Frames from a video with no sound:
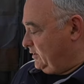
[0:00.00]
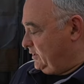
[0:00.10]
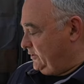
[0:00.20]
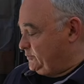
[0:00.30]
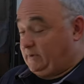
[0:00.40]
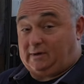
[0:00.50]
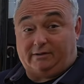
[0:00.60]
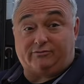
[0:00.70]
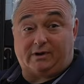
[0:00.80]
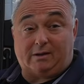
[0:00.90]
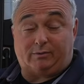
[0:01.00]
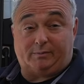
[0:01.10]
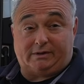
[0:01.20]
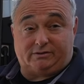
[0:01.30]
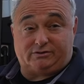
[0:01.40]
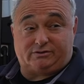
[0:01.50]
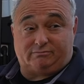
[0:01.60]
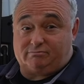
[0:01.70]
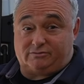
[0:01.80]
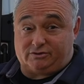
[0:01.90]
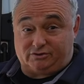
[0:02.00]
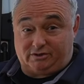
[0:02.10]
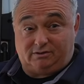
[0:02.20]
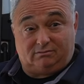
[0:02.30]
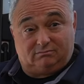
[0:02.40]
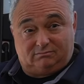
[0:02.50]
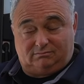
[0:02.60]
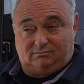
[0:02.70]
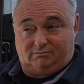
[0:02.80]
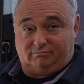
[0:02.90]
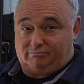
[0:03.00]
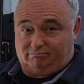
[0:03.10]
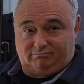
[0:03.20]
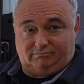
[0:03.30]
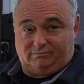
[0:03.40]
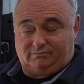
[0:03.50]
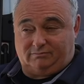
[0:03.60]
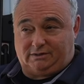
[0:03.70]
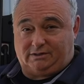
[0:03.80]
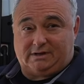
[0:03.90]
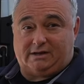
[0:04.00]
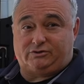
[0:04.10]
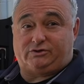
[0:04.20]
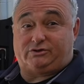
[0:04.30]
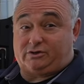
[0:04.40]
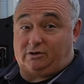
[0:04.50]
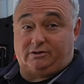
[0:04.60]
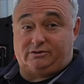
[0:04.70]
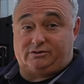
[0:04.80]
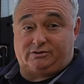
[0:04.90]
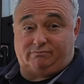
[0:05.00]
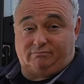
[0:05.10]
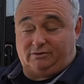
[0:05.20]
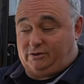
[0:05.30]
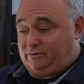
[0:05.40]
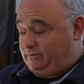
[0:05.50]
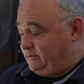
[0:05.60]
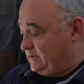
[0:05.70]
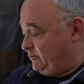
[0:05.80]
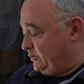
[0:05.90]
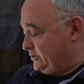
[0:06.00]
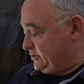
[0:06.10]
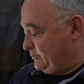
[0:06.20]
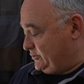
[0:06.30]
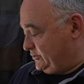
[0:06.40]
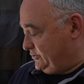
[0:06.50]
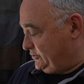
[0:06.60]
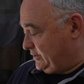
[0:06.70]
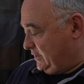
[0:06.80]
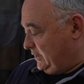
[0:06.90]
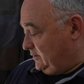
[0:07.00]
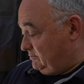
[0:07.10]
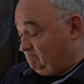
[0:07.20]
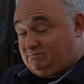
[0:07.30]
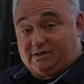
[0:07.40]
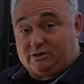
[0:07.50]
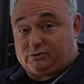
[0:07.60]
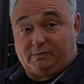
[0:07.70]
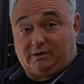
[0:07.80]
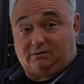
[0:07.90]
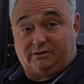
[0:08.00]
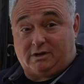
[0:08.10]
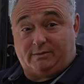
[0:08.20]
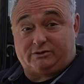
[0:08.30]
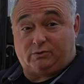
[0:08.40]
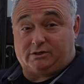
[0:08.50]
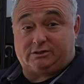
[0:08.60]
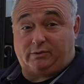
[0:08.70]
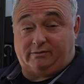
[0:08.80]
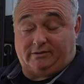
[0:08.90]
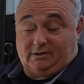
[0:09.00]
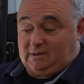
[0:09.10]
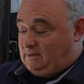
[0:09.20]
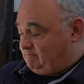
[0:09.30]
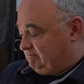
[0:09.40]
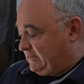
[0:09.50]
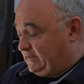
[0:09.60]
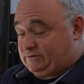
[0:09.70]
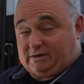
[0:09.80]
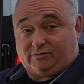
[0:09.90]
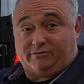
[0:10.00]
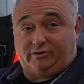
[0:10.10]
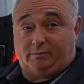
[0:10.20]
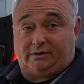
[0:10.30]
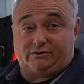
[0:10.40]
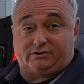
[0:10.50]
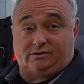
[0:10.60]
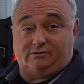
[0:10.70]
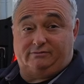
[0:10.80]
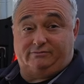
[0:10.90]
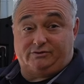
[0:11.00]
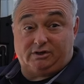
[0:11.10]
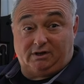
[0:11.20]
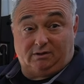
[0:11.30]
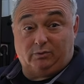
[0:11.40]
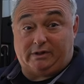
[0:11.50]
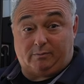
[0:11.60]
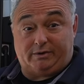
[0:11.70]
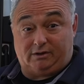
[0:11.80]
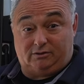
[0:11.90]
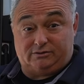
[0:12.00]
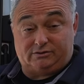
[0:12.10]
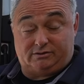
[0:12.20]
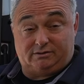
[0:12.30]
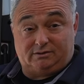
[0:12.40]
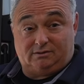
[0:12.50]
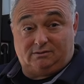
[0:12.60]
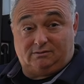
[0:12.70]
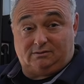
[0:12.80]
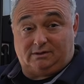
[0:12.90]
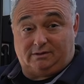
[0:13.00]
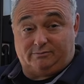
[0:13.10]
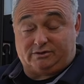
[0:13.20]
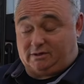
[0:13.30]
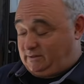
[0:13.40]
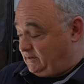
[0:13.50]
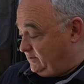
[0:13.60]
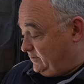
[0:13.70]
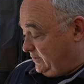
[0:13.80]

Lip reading: it's been left for a couple of months to sit. It has solids, urine, number 1s, number 2s, no smell, no mess whatsoever, and that's after a few months of sitting without being used. So they're